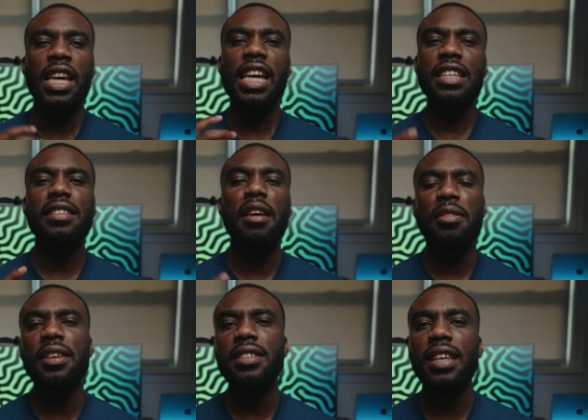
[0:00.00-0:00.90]
Is
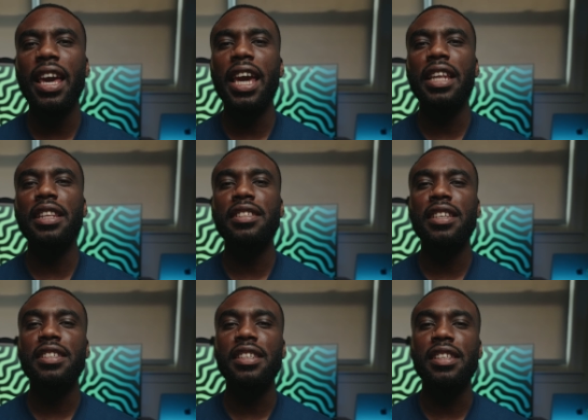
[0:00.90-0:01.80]
this a
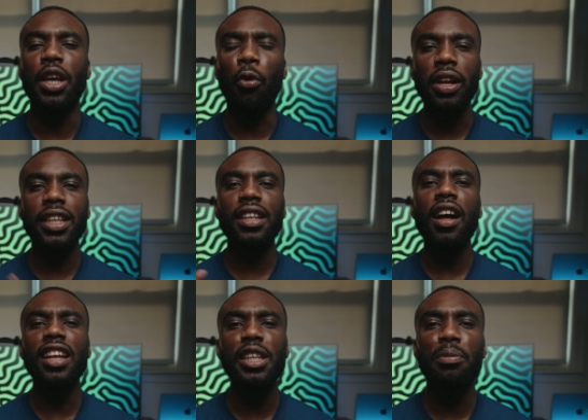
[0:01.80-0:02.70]
necessity? Well, it
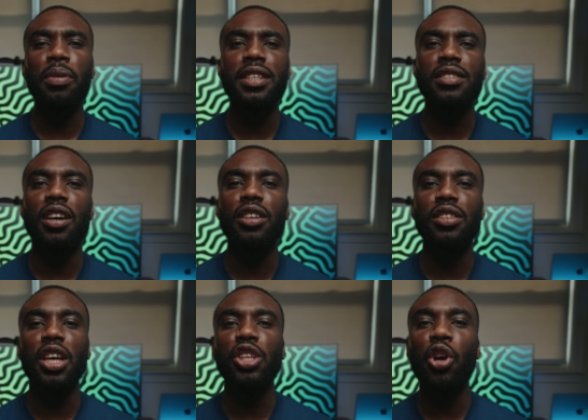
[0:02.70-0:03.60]
all depends
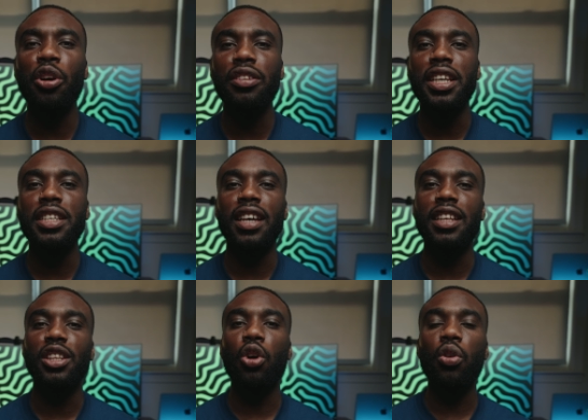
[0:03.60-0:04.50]
on your needs
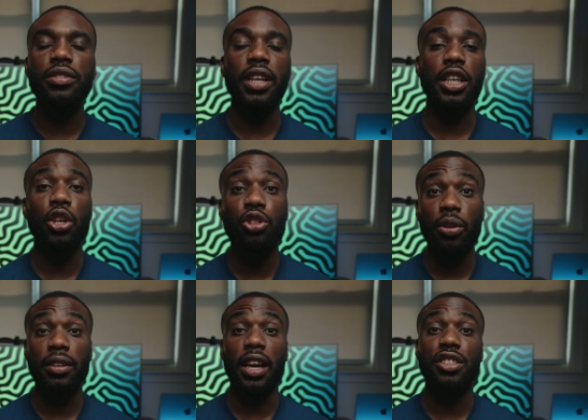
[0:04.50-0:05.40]
and the goals that you're
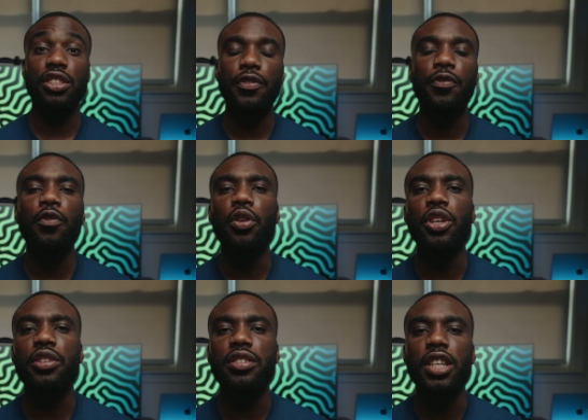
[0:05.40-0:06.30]
trying to achieve for
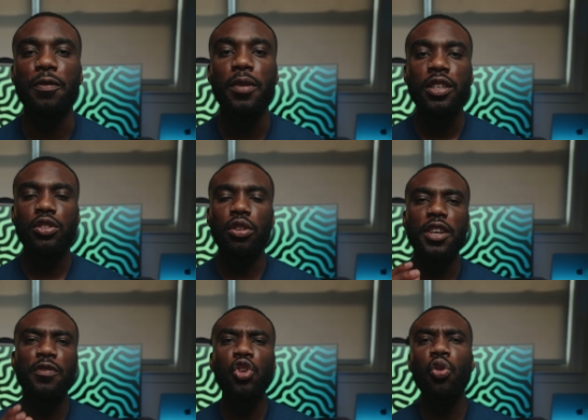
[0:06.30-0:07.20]
yourself. So
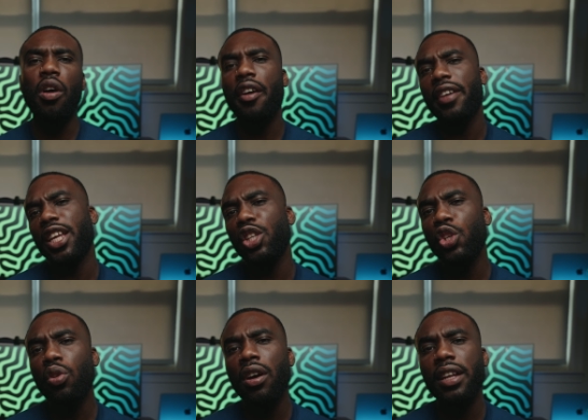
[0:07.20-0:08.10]
if you are a
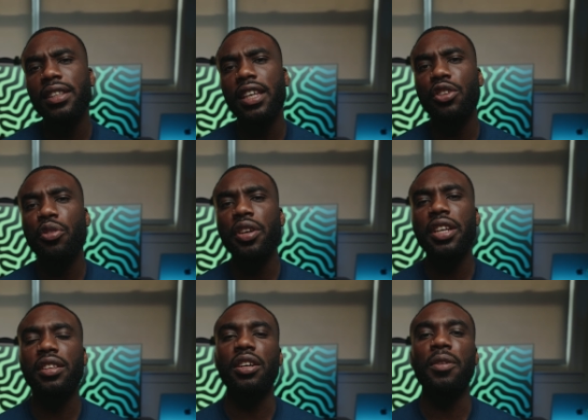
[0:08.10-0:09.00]
new content
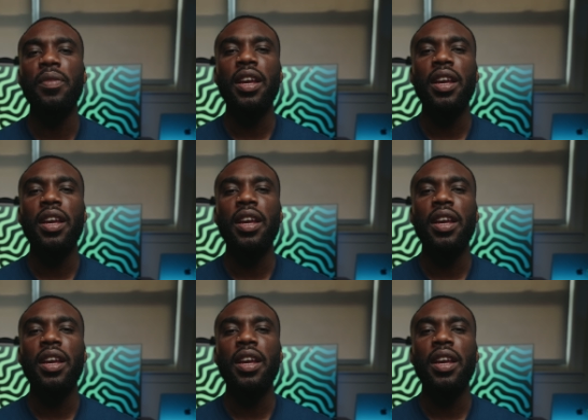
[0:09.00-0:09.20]
creator,